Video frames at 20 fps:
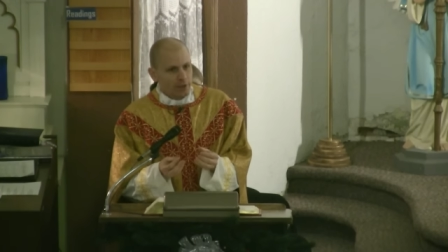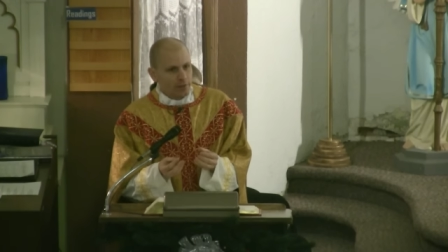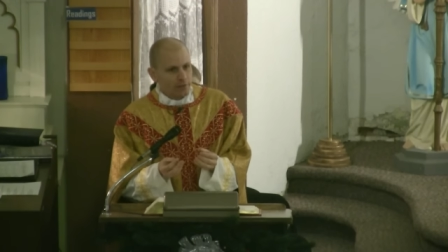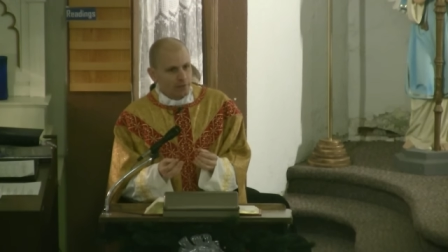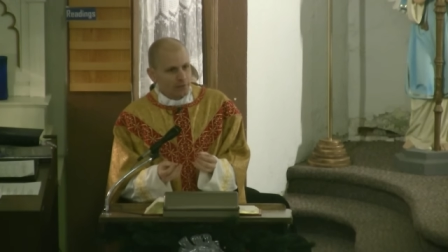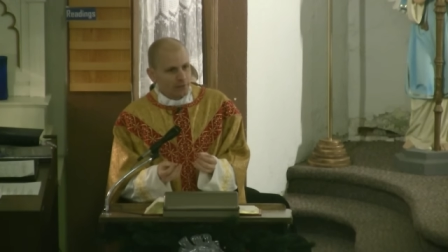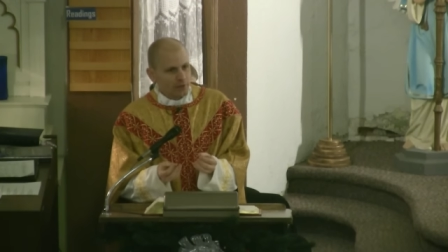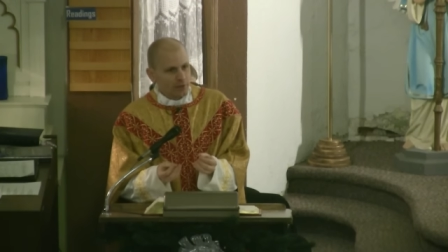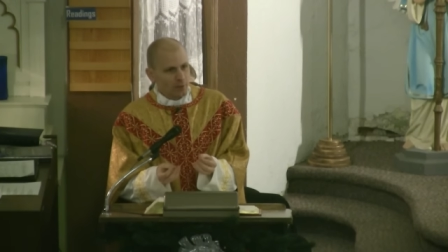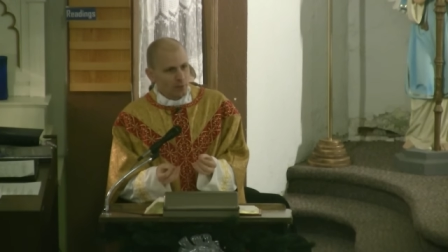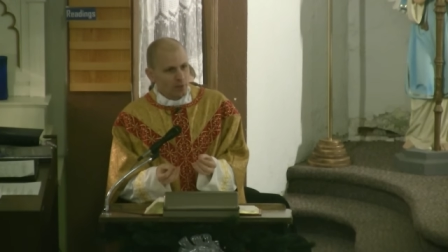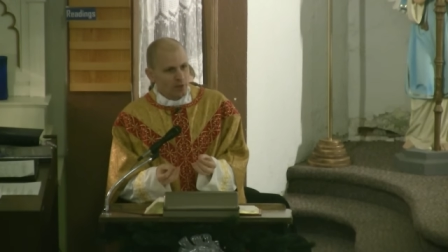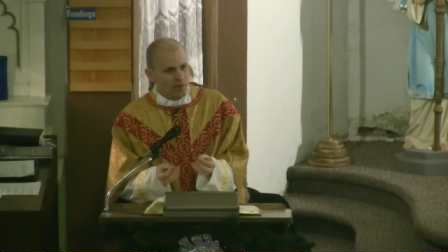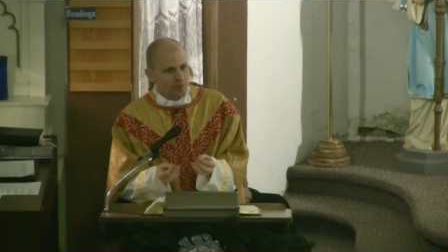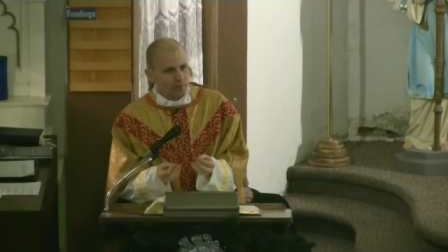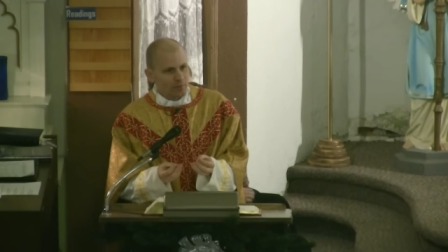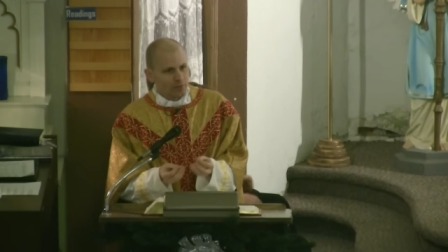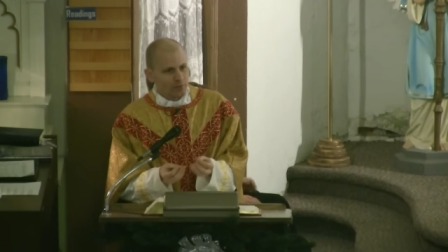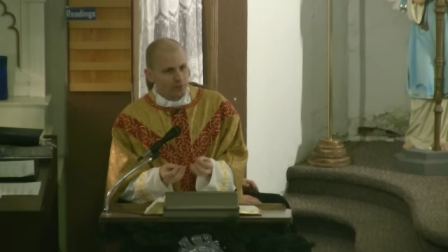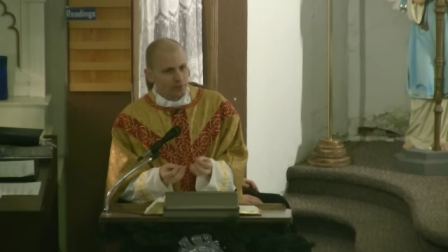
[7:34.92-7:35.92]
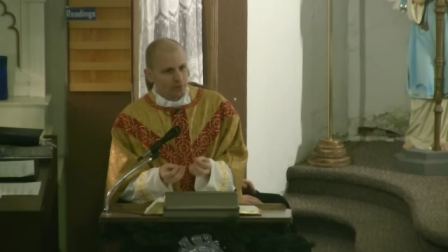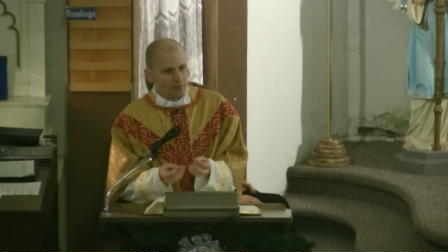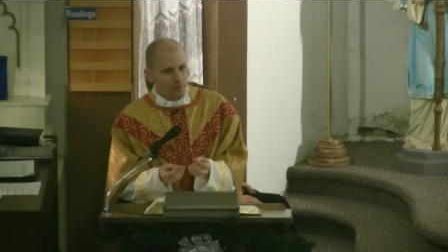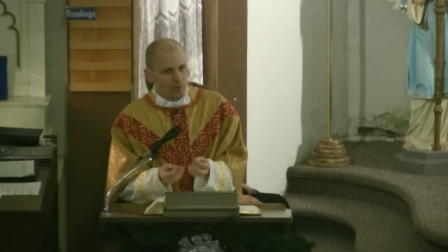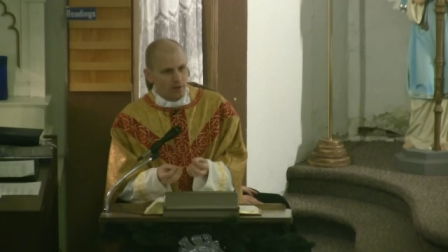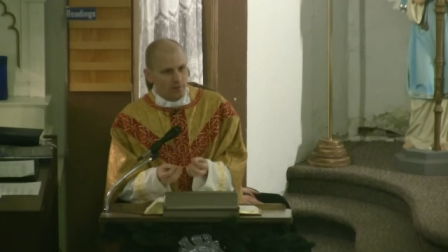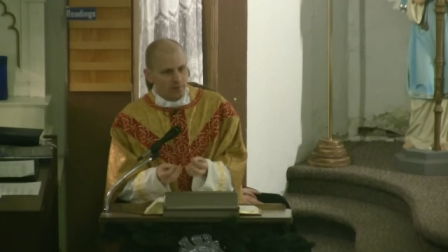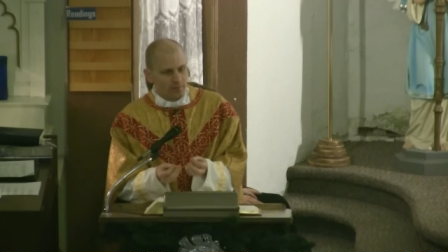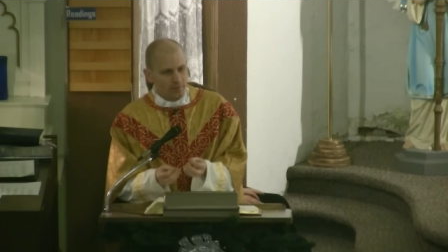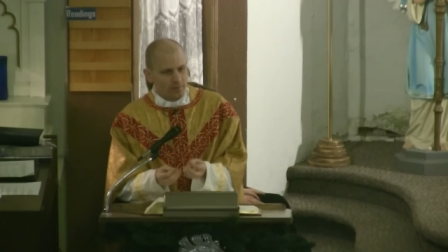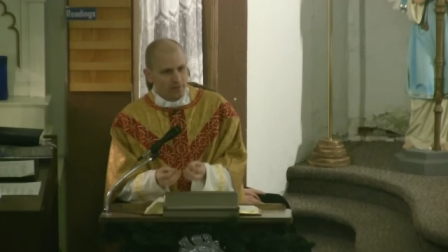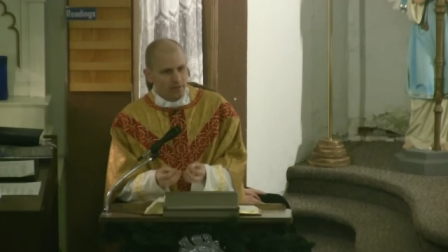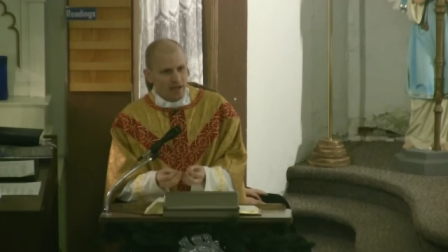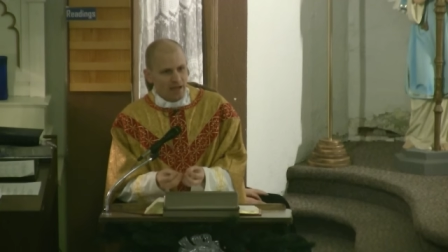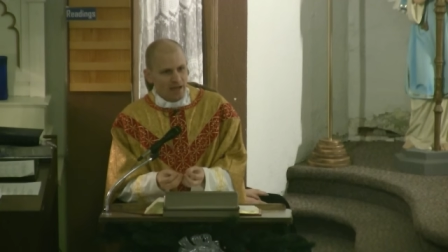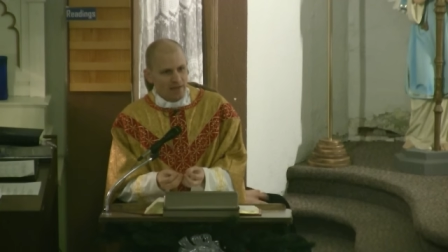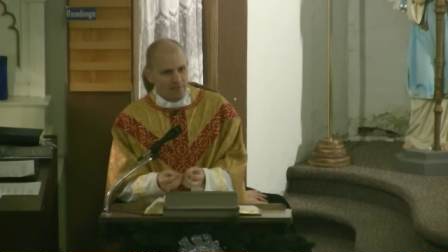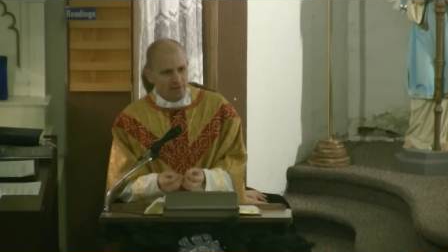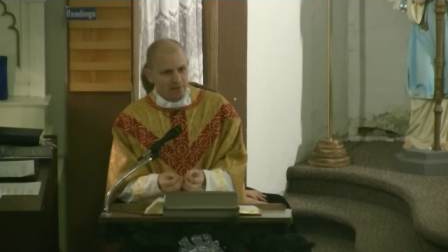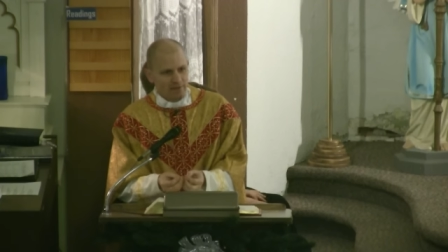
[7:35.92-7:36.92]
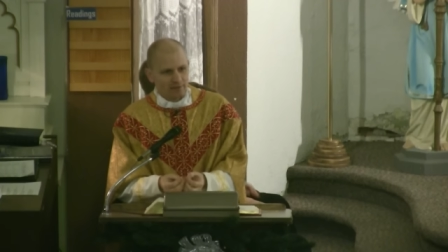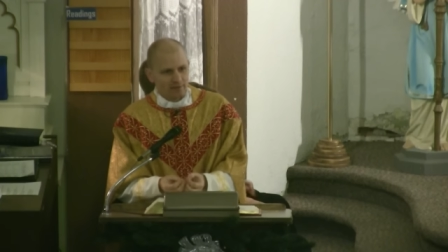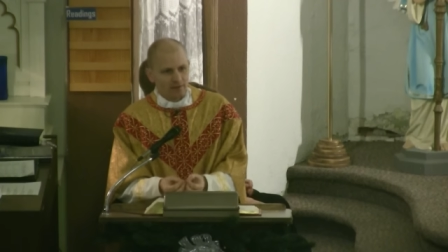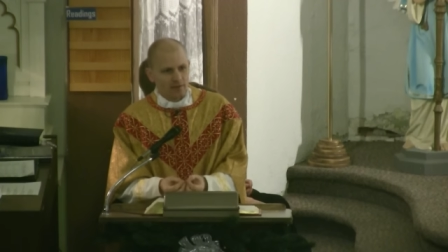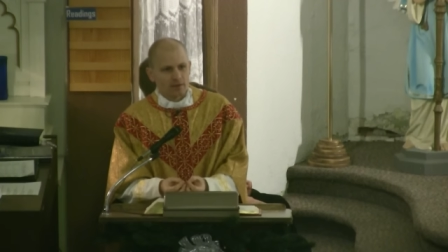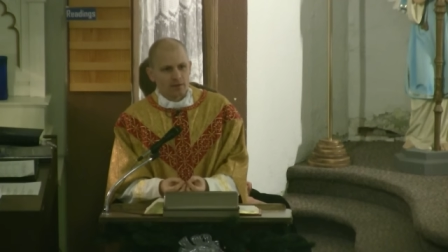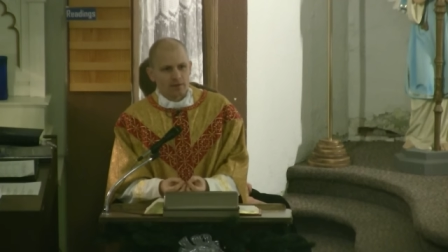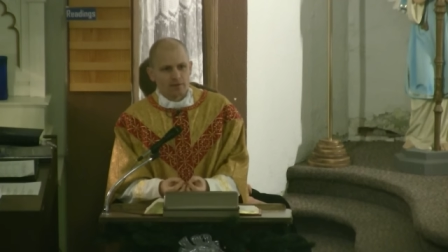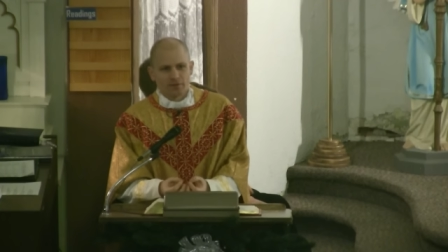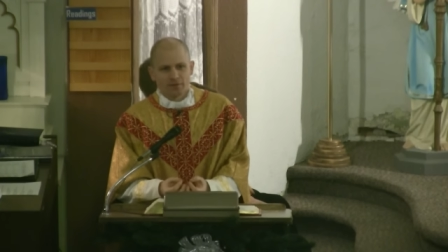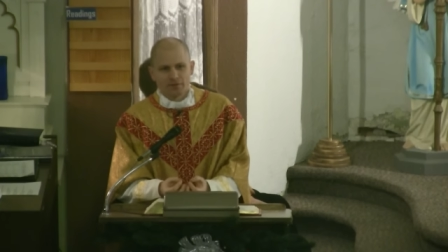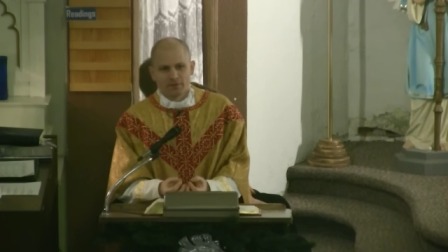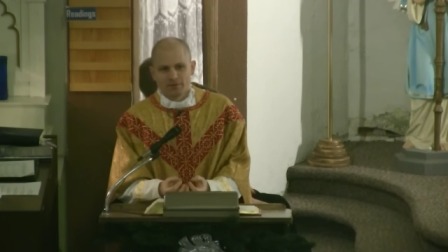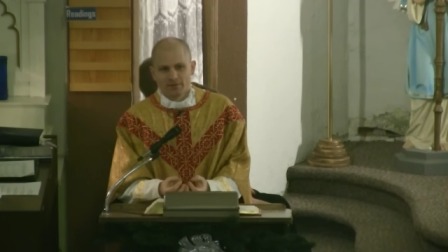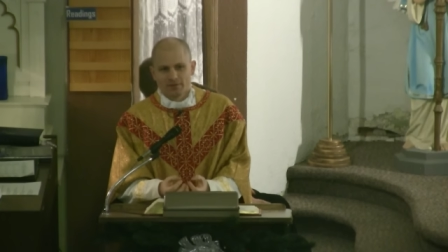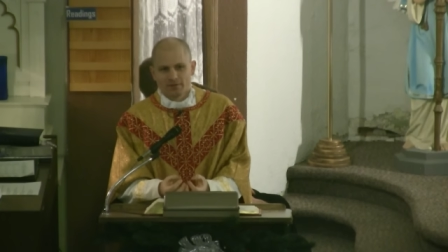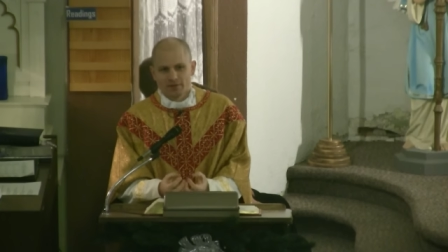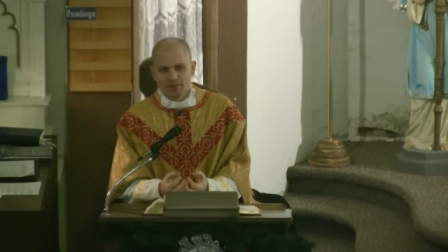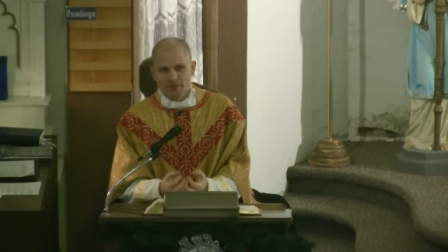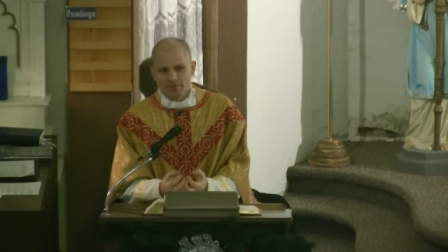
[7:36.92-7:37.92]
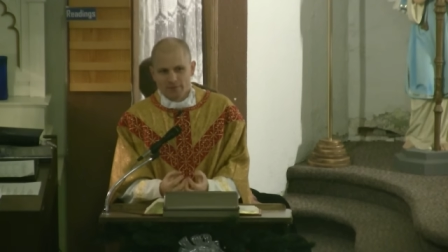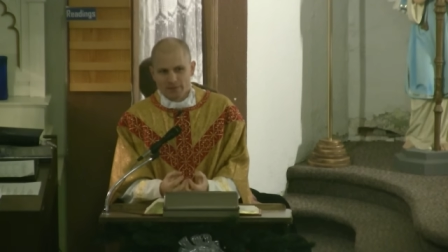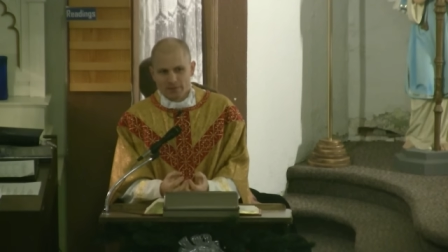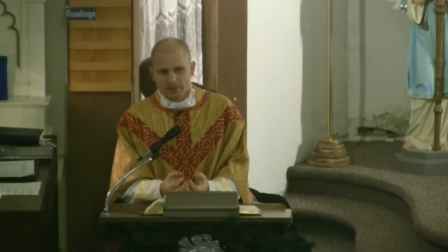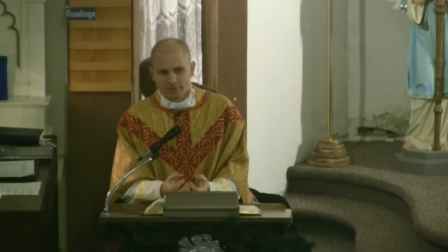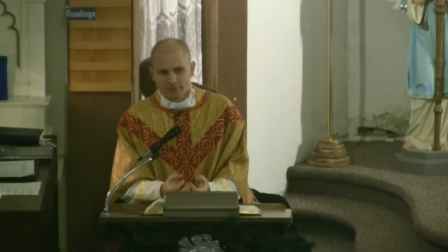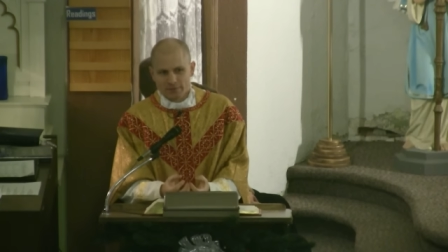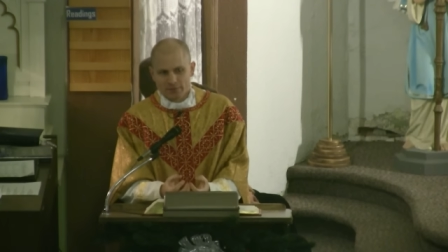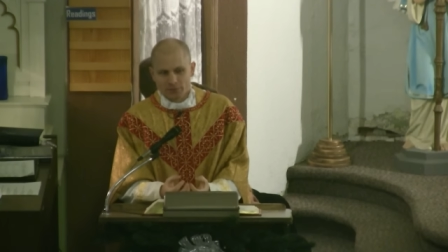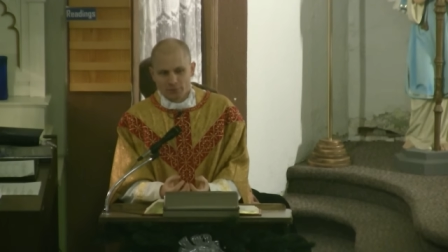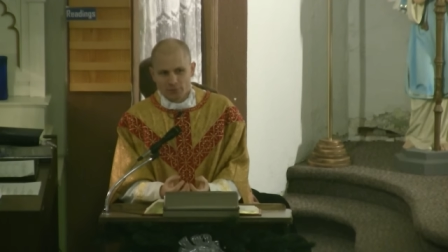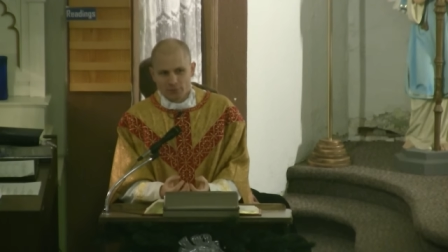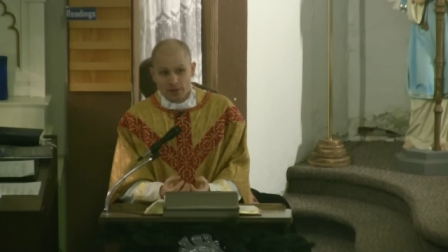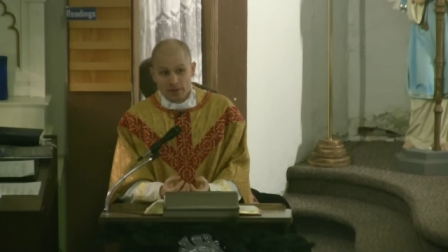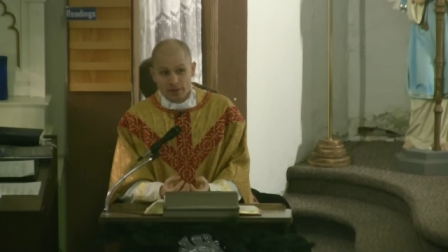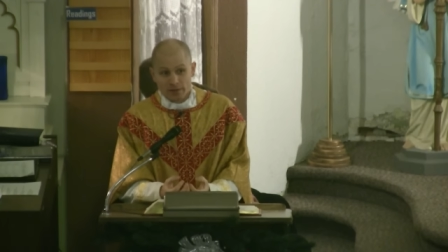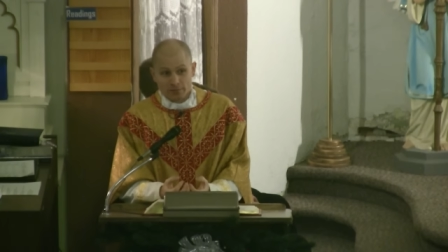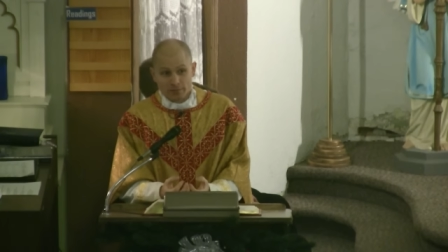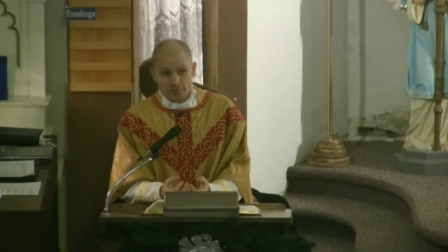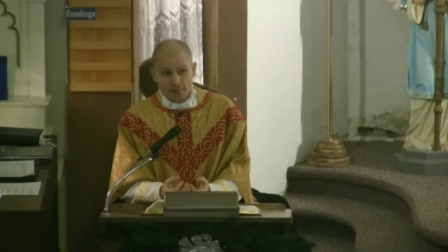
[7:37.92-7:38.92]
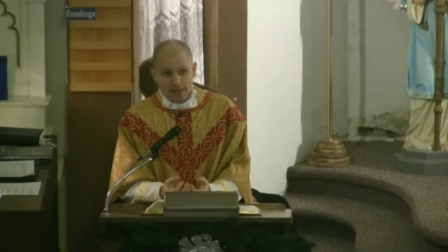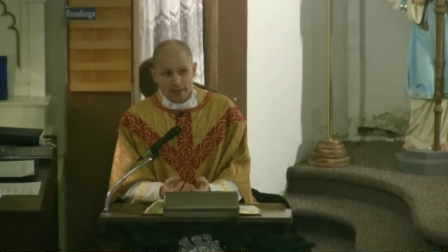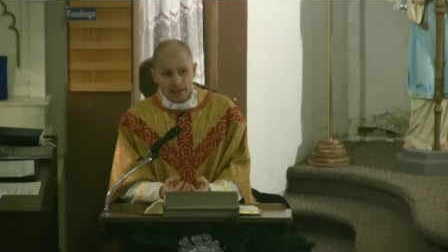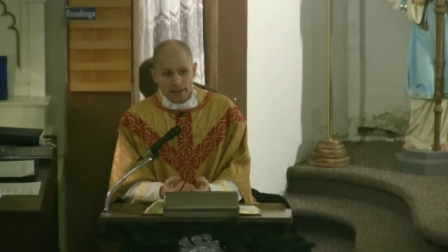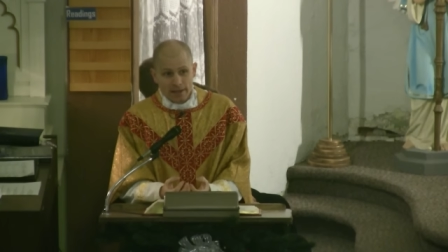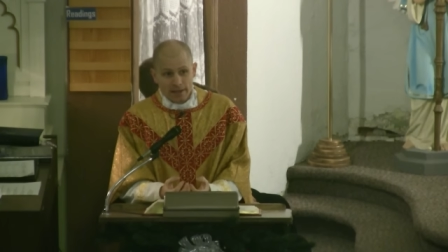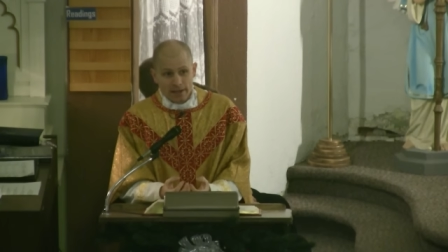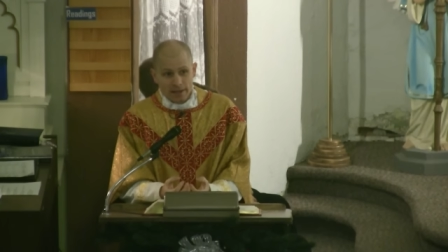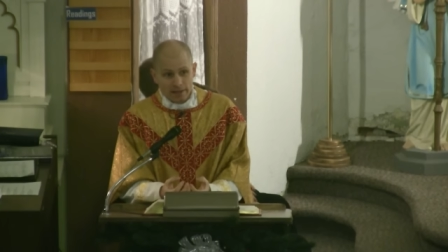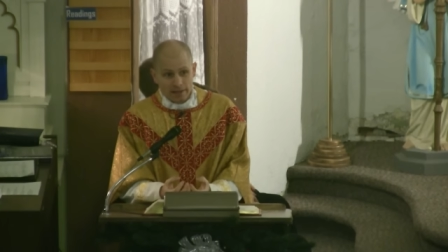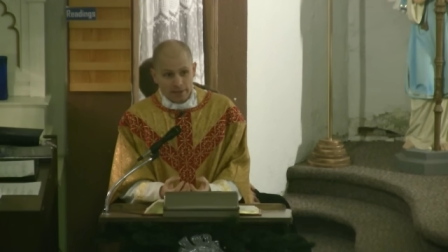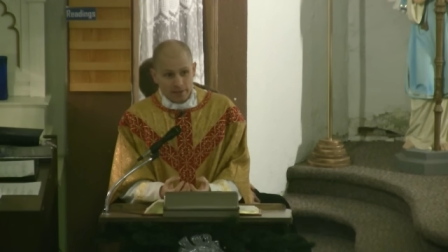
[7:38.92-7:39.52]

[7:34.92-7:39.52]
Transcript: in the same way we so often we have these gifts that have been given to us by God,